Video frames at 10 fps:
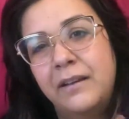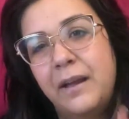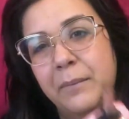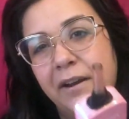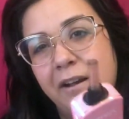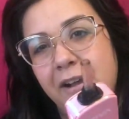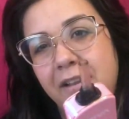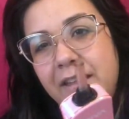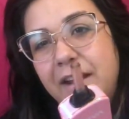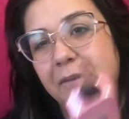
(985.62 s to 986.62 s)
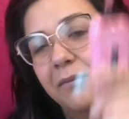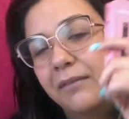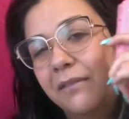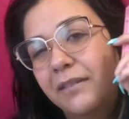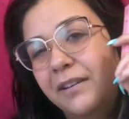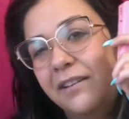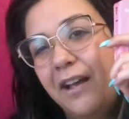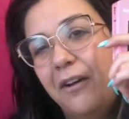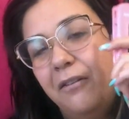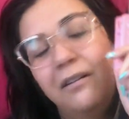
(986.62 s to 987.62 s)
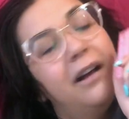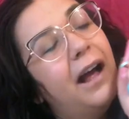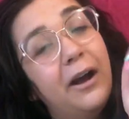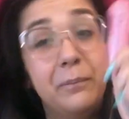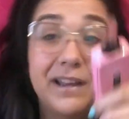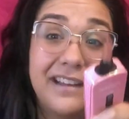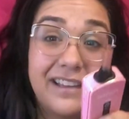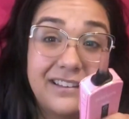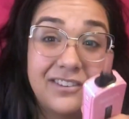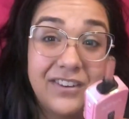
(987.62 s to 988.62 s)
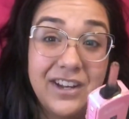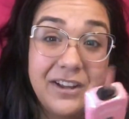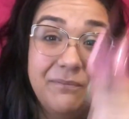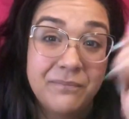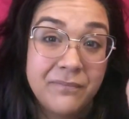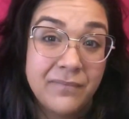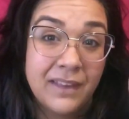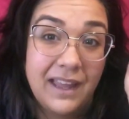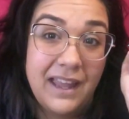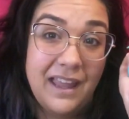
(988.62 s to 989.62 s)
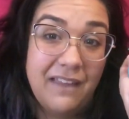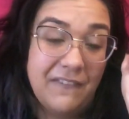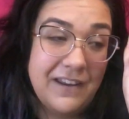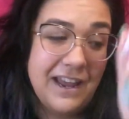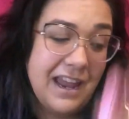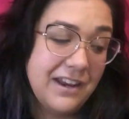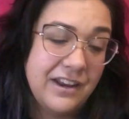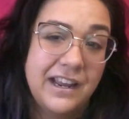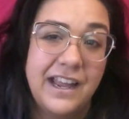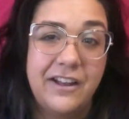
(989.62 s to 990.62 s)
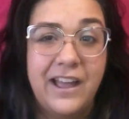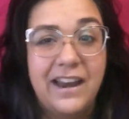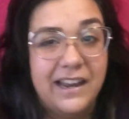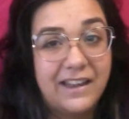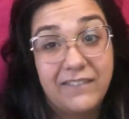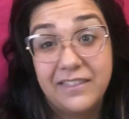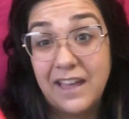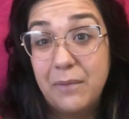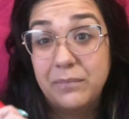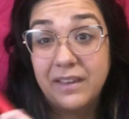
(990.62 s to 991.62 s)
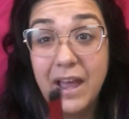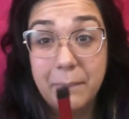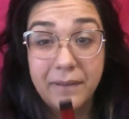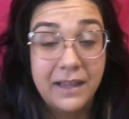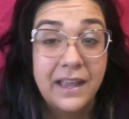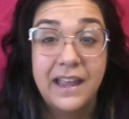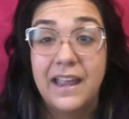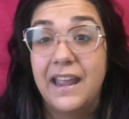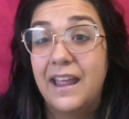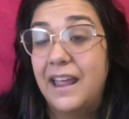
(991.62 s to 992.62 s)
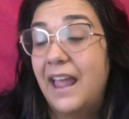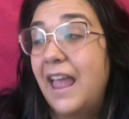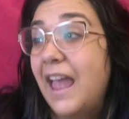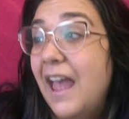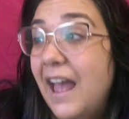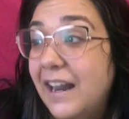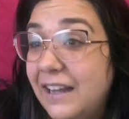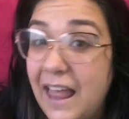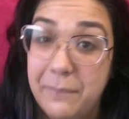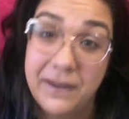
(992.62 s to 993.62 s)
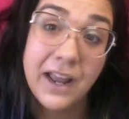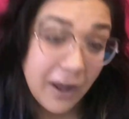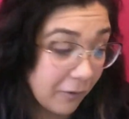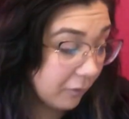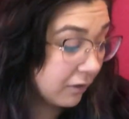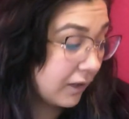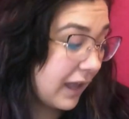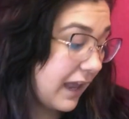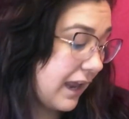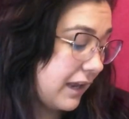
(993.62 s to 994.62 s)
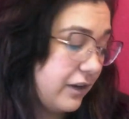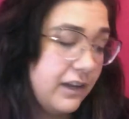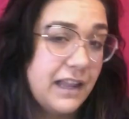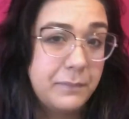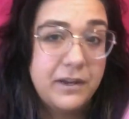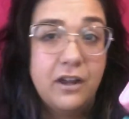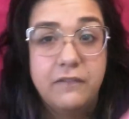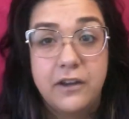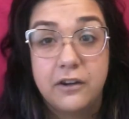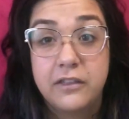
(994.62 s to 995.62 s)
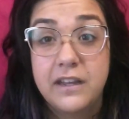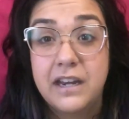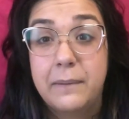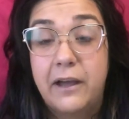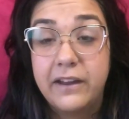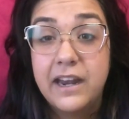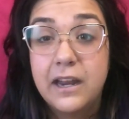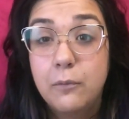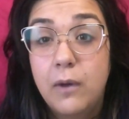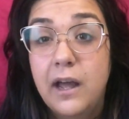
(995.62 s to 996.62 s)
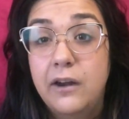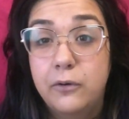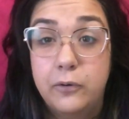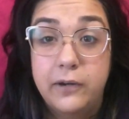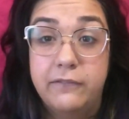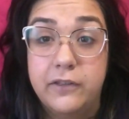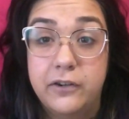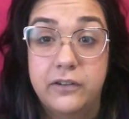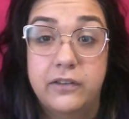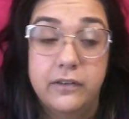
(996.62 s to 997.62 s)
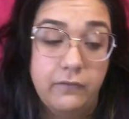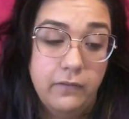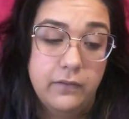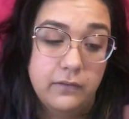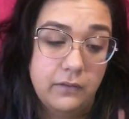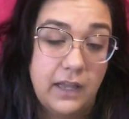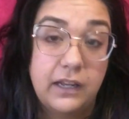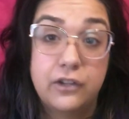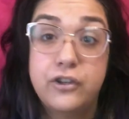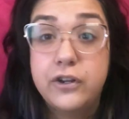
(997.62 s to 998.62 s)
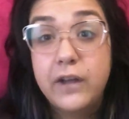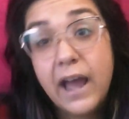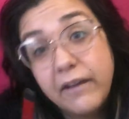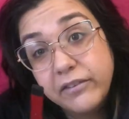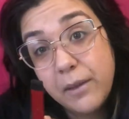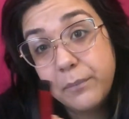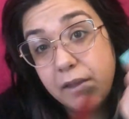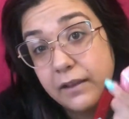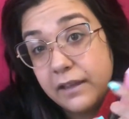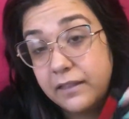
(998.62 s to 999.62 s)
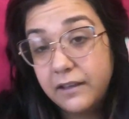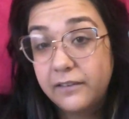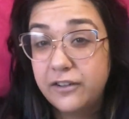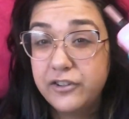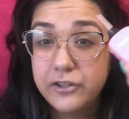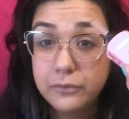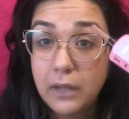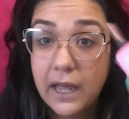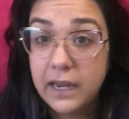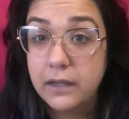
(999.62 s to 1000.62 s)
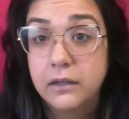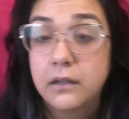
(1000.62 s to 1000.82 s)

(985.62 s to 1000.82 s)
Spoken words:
I'm gonna call it there. So I hope you guys liked this video. If you did, you can go ahead and give it a thumbs up and let me know. And you can let me know if you're thinking about getting one, or if there's, like, do you have something like this that you like?